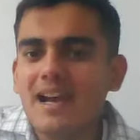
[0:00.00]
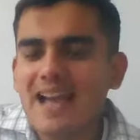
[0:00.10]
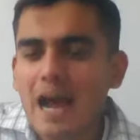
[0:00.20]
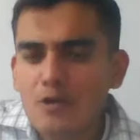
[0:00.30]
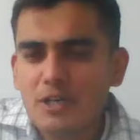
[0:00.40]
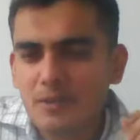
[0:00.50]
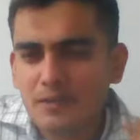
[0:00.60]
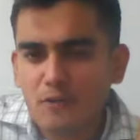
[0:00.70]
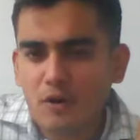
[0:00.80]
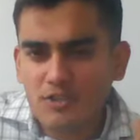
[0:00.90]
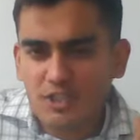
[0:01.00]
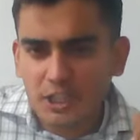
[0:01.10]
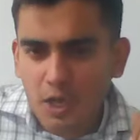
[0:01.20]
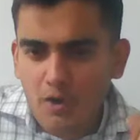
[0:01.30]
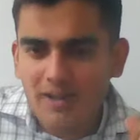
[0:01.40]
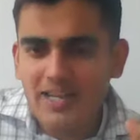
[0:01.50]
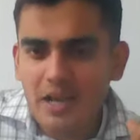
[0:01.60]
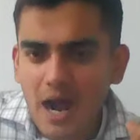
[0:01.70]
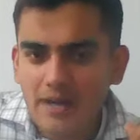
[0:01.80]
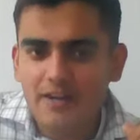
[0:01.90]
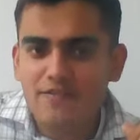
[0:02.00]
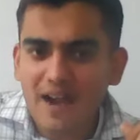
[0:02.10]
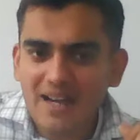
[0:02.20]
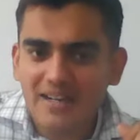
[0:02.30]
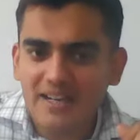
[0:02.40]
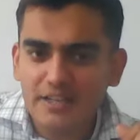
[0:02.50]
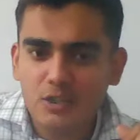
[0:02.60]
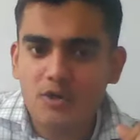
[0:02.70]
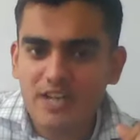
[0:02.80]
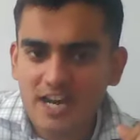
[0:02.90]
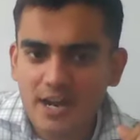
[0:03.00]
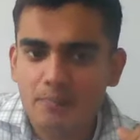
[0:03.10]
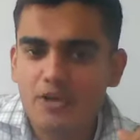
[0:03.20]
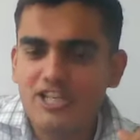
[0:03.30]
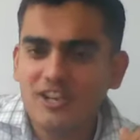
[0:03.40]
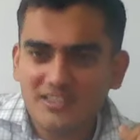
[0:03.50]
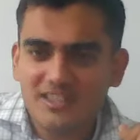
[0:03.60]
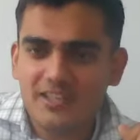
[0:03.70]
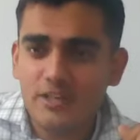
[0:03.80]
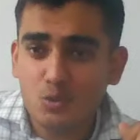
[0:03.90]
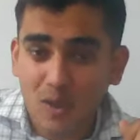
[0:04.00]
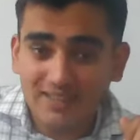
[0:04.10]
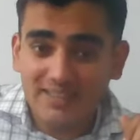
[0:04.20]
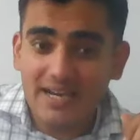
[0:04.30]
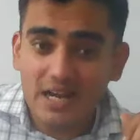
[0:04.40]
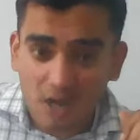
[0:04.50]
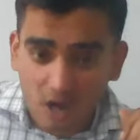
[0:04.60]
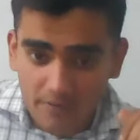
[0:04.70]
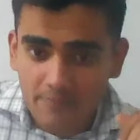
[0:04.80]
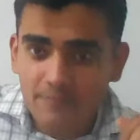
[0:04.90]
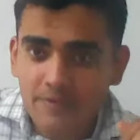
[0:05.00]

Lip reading: accountable for security audit findings or data breach incidents when they occur.